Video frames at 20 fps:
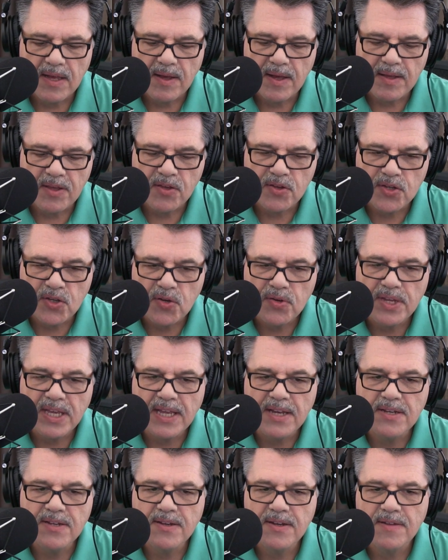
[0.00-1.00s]
You do
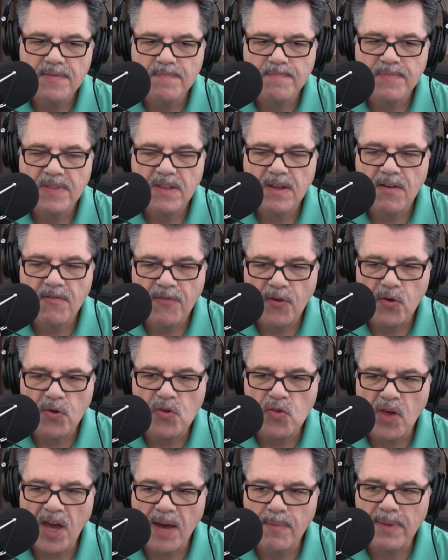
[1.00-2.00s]
need
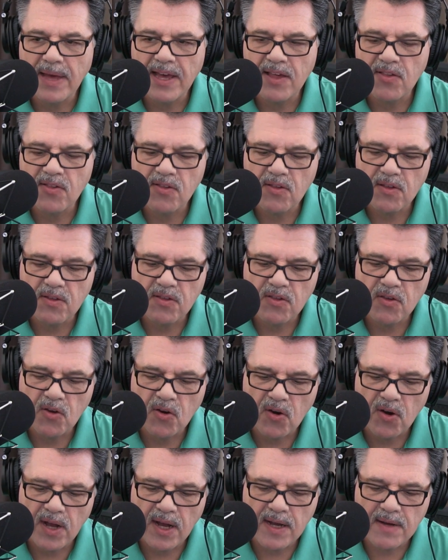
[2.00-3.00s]
Photoshop as
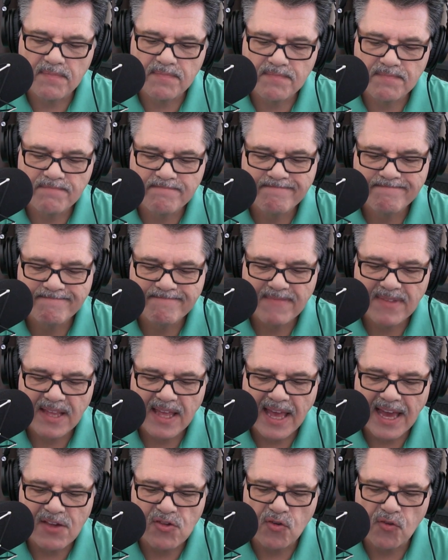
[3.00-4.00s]
your uh,
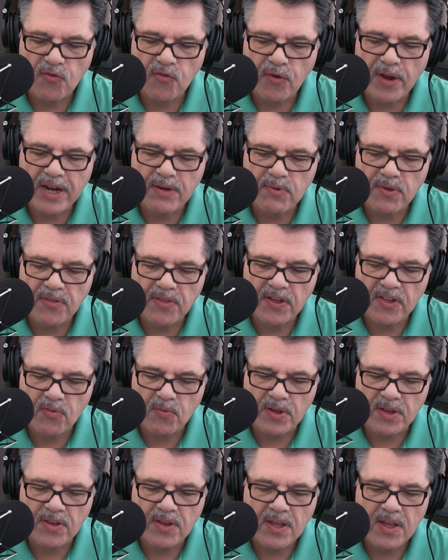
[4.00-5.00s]
as your friend with this
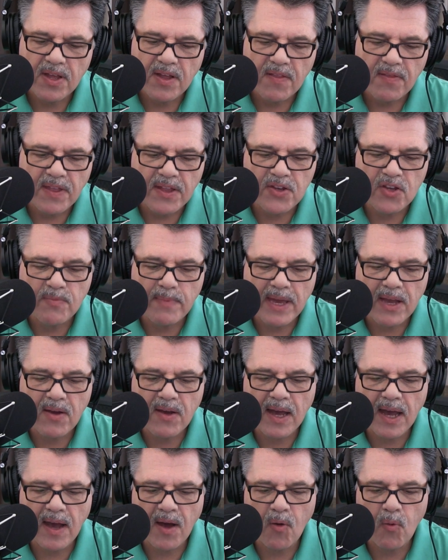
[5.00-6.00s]
one. They do
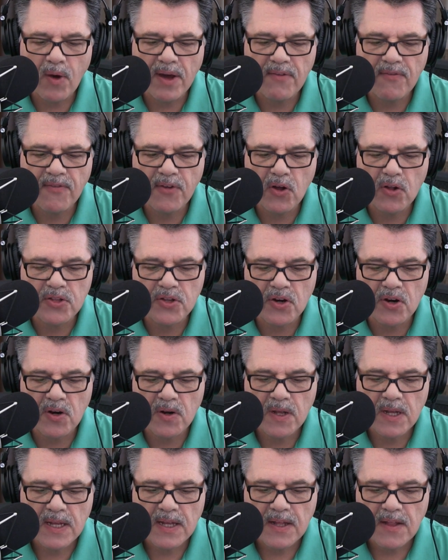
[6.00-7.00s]
make uh, one filter
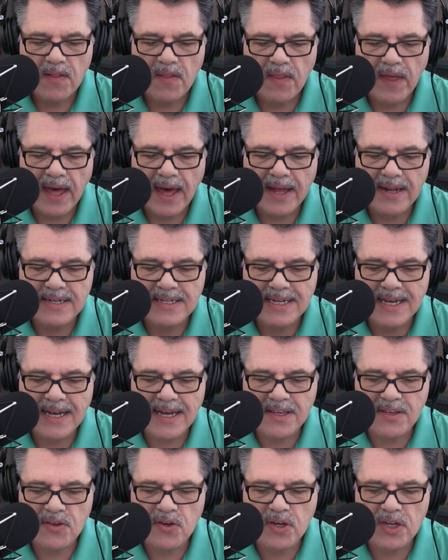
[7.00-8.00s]
that uh,
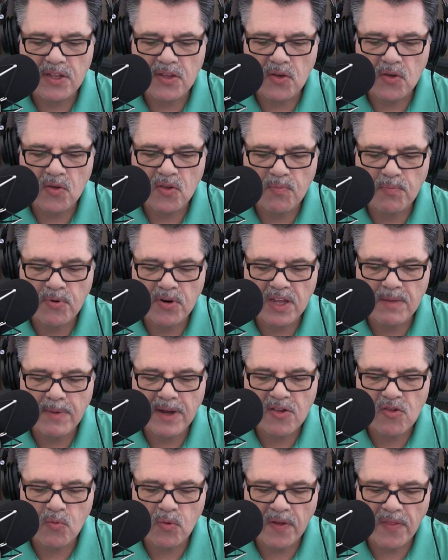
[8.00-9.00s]
you can use pretty
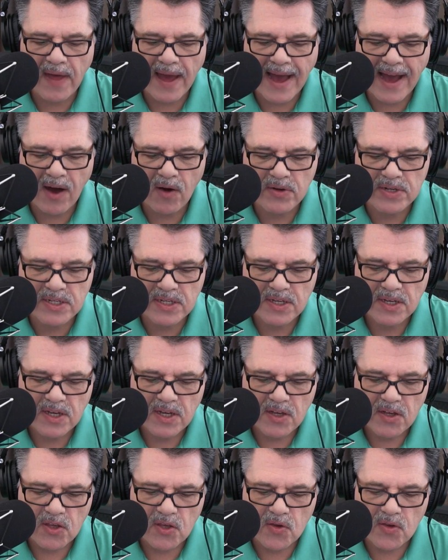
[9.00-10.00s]
much without
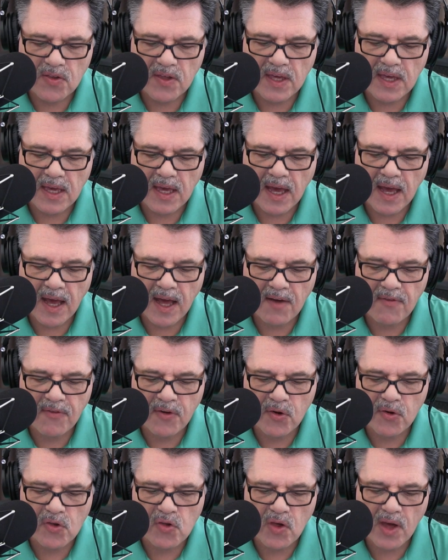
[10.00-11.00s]
using uh,
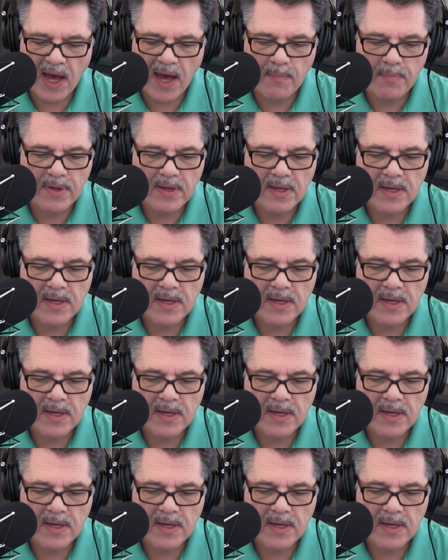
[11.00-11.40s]
Photoshop.